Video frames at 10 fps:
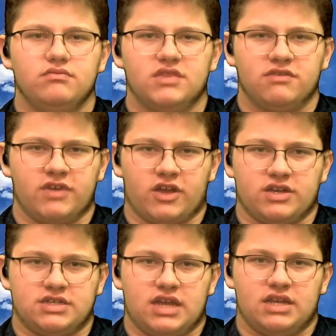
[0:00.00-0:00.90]
Vickery
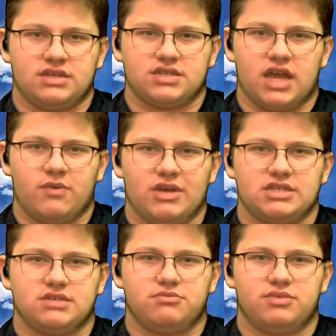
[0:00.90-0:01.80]
said, a
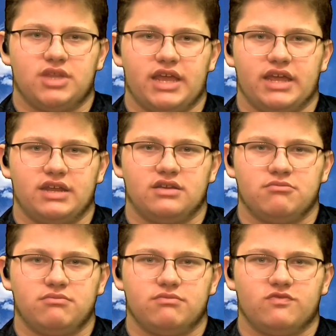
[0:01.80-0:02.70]
SkyWest plane
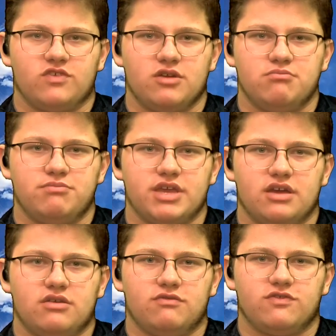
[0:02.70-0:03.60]
from
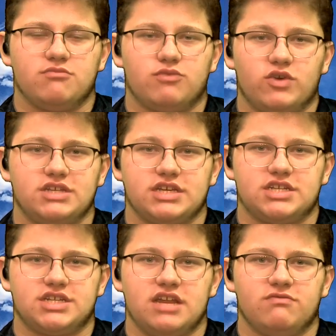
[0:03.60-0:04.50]
Boise
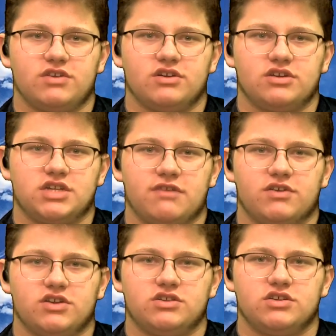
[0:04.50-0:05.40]
to Denver
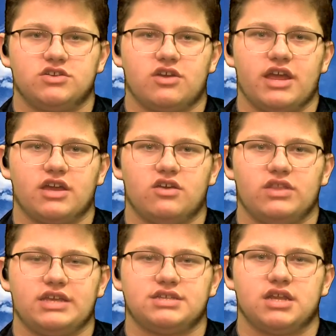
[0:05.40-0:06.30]
diverted to Durango
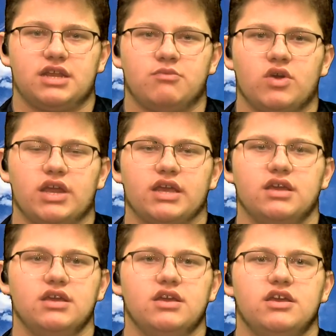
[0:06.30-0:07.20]
late Sunday morning.
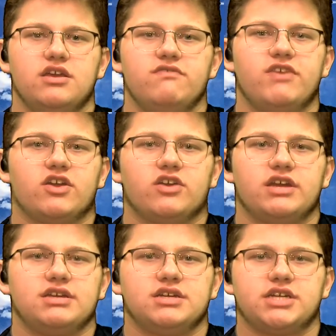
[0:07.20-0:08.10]

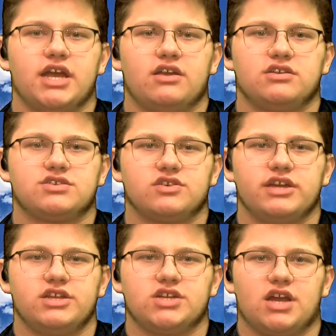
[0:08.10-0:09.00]
Vickery shared a
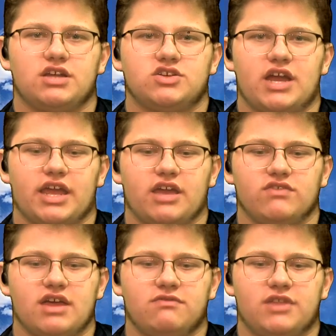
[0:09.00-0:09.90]
screenshot tracking with
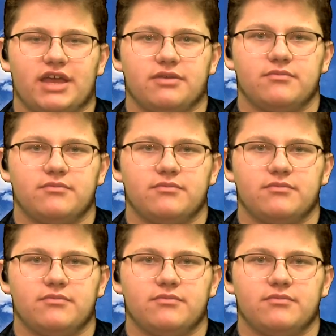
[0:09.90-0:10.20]
that flight.